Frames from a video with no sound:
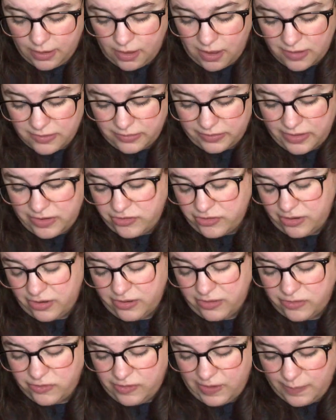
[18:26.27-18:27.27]
Aunt Alicia.
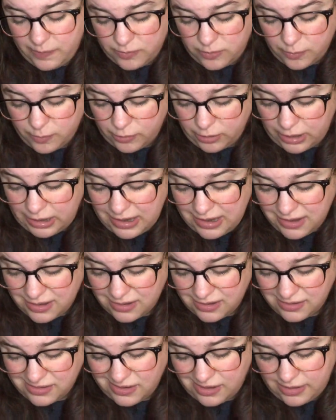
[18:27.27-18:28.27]
James Dupree?
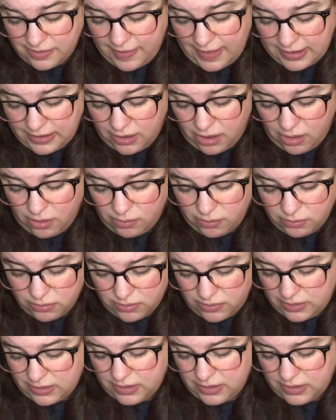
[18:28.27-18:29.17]
How did that go?